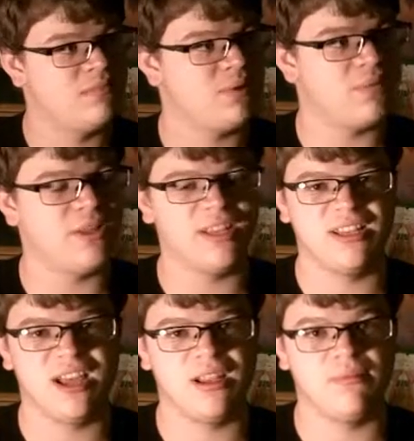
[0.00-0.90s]
probably like
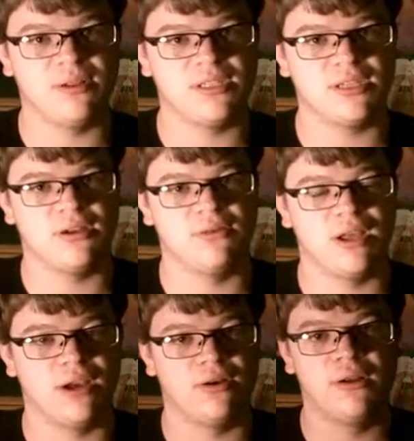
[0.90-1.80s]
9 months ago
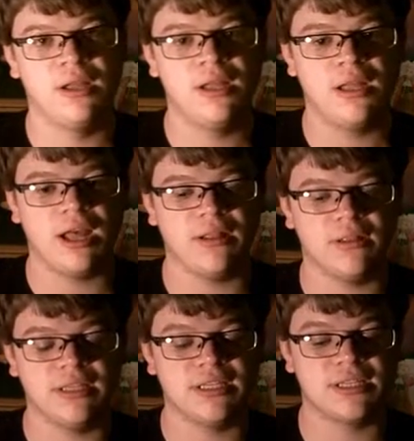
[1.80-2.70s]
now, at
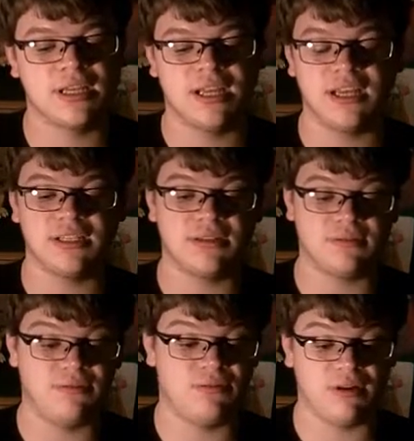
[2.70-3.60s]
least. It's
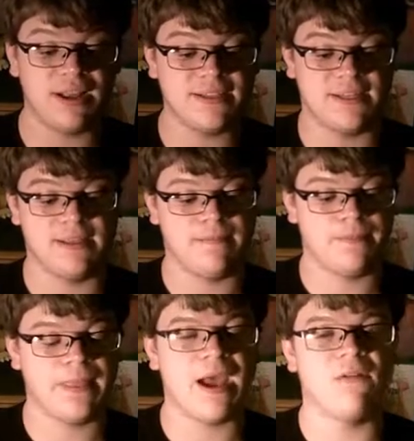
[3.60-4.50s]
crazy
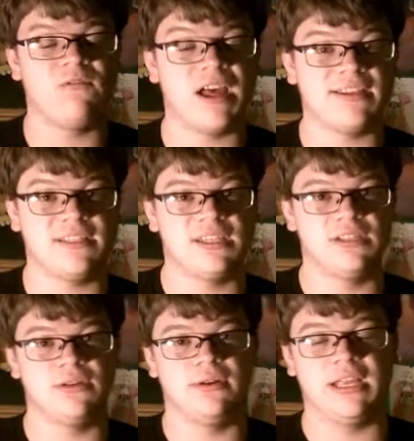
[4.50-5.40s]
how fast this
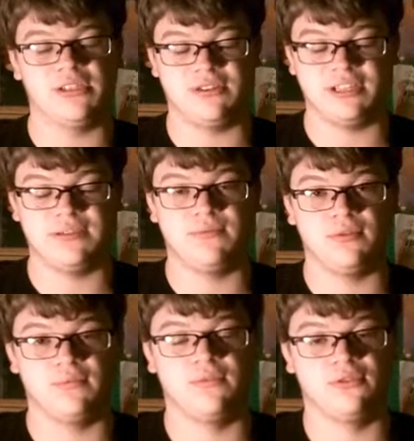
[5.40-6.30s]
dude can
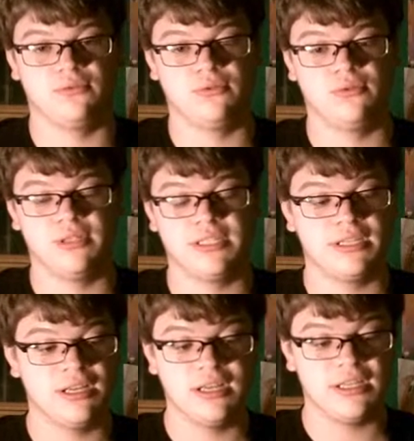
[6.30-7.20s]
transform for a role. It's
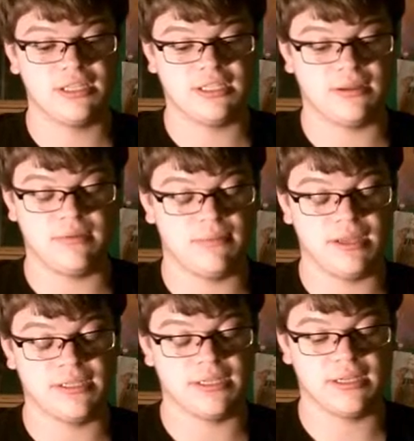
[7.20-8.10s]
just
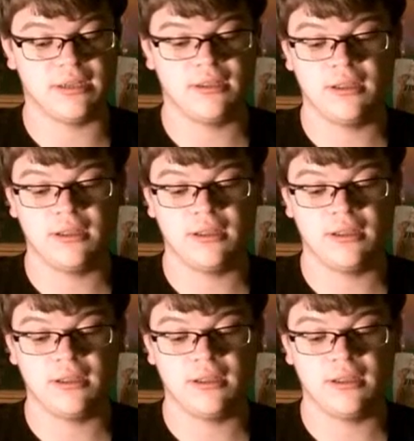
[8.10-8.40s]
amazing.